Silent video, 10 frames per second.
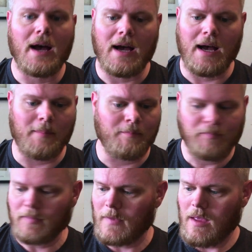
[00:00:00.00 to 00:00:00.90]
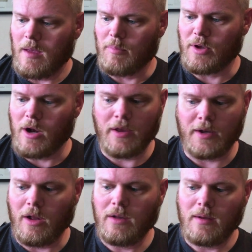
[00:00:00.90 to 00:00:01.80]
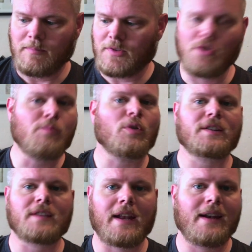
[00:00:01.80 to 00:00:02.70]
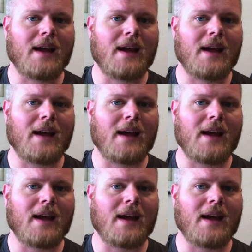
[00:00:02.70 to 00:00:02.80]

But all in all, super excited.